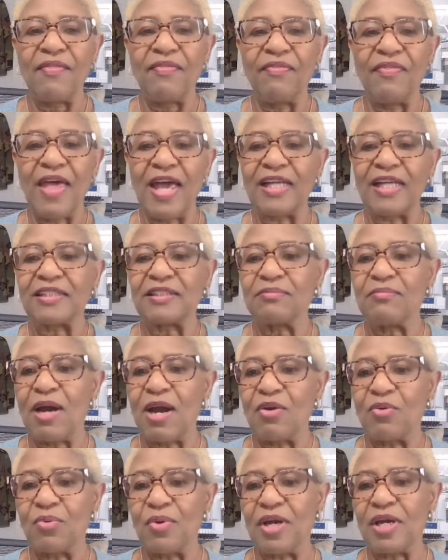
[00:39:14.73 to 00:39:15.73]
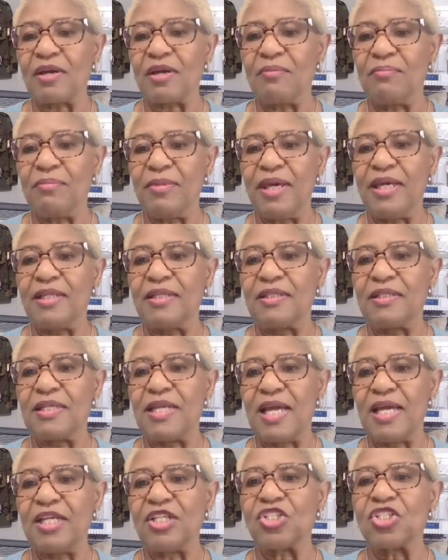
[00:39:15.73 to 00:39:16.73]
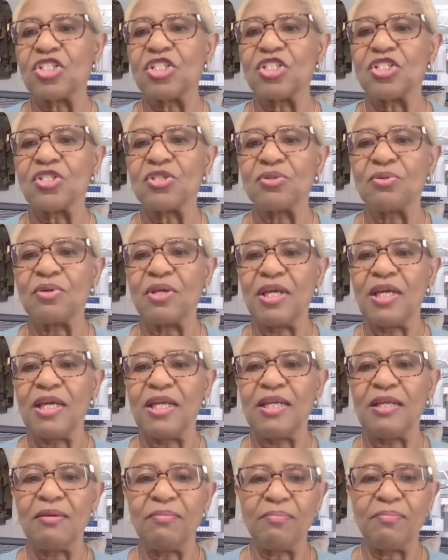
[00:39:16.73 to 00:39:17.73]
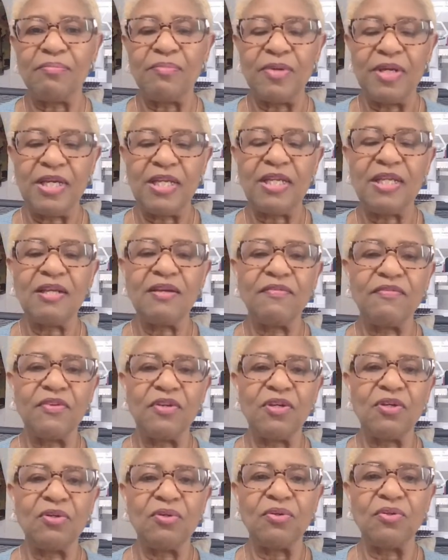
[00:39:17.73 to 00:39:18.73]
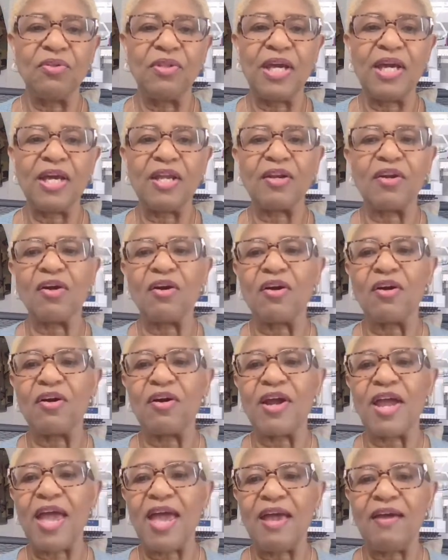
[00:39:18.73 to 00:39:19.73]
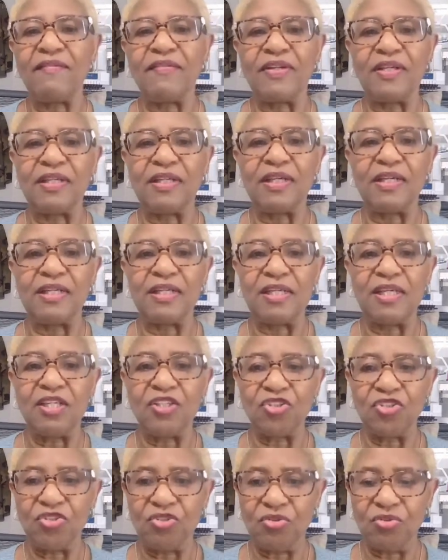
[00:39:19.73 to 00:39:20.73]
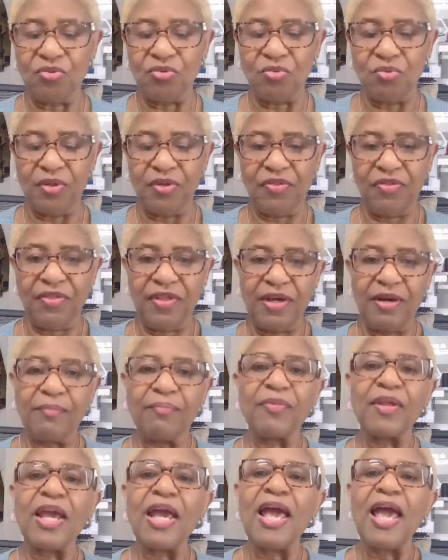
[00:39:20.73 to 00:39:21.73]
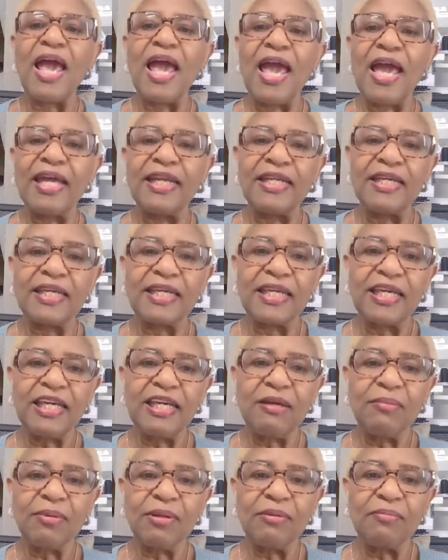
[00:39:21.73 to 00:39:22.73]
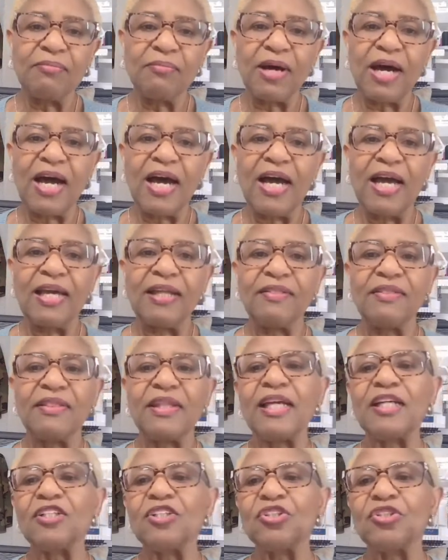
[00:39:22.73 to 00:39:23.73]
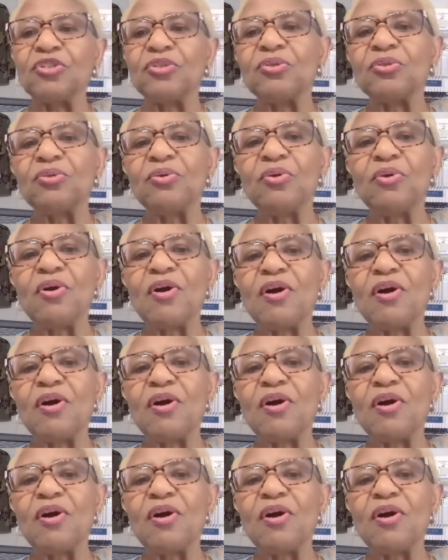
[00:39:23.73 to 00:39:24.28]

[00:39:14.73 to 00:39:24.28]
that's my recommendation to any of you that are having an issue with them. And then keep in mind they do